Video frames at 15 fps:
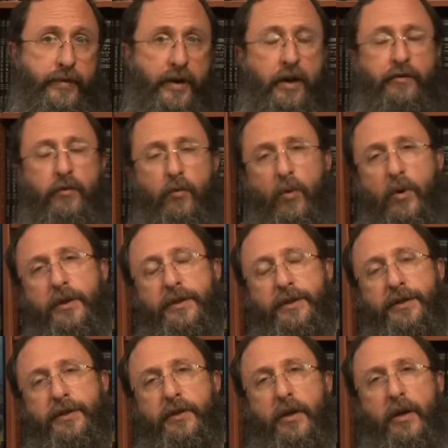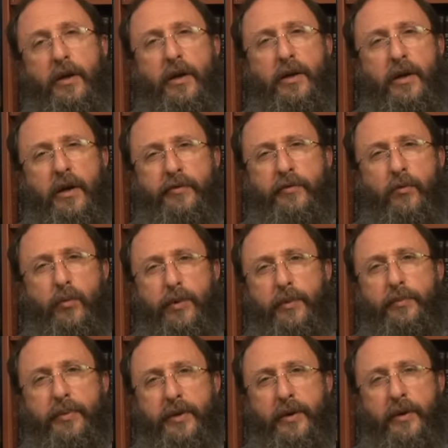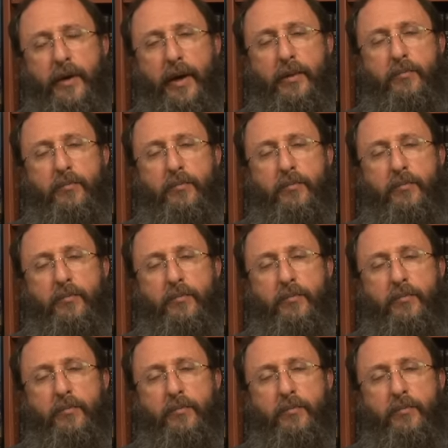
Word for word: that ever was and ever will be.